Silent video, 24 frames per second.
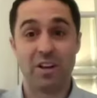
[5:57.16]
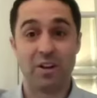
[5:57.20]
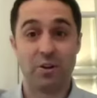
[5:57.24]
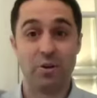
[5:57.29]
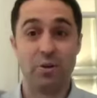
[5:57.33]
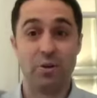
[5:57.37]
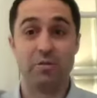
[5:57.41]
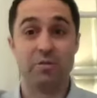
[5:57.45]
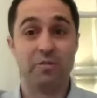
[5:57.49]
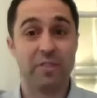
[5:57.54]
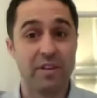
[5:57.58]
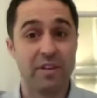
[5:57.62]
and
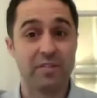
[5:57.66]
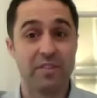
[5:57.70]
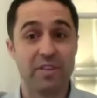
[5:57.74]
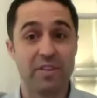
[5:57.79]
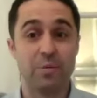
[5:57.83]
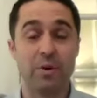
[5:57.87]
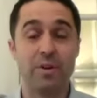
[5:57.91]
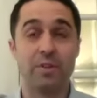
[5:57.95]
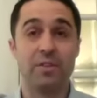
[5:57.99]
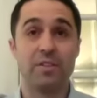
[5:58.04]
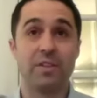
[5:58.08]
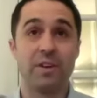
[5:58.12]
got
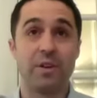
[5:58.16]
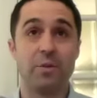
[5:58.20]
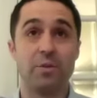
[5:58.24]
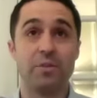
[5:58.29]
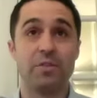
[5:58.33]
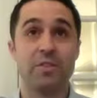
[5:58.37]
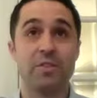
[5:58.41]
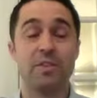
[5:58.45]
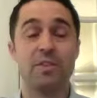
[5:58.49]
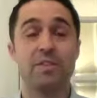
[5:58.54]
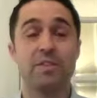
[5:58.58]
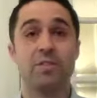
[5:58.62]

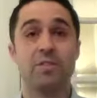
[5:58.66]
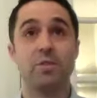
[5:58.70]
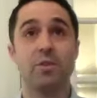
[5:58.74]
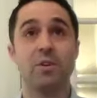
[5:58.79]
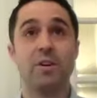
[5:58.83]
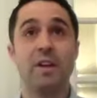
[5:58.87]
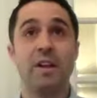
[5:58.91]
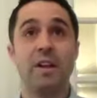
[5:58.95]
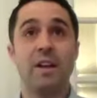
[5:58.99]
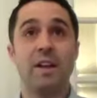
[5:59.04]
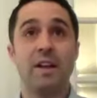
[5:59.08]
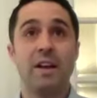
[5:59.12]
51,000. So you
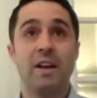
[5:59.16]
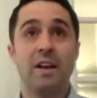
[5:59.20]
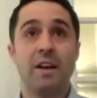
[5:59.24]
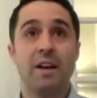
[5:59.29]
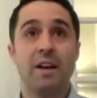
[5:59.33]
need to pay